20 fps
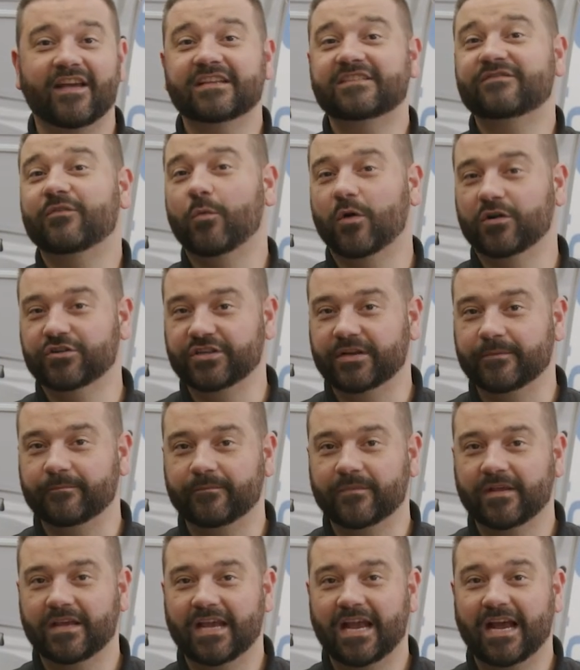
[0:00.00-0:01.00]
Thanks for
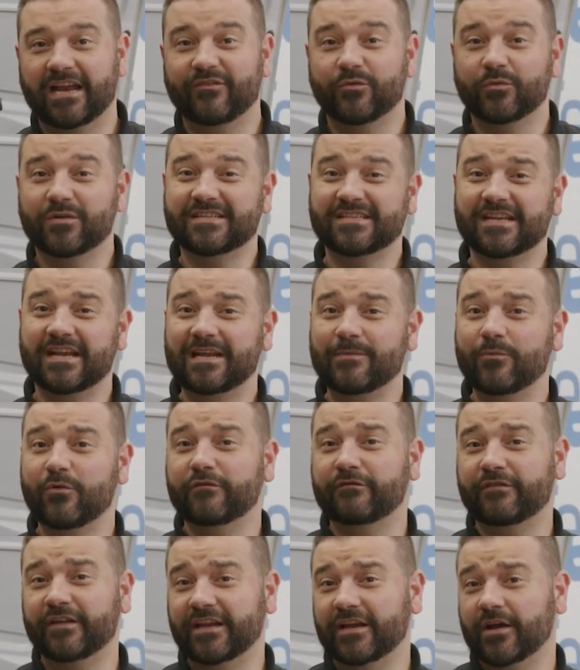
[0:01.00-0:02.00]
watching. And if you want to see any
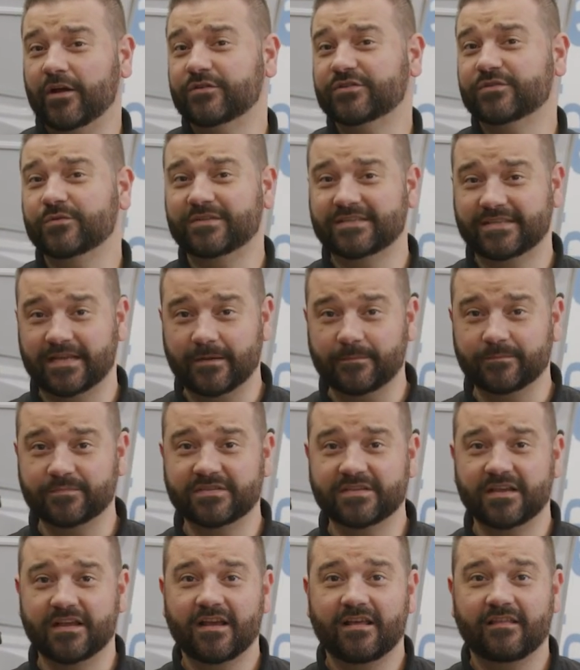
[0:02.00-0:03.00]
more videos or
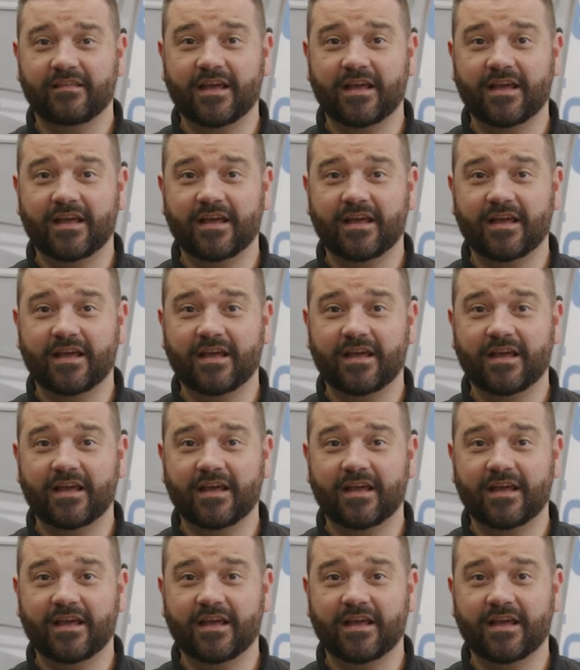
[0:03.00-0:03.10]
tips,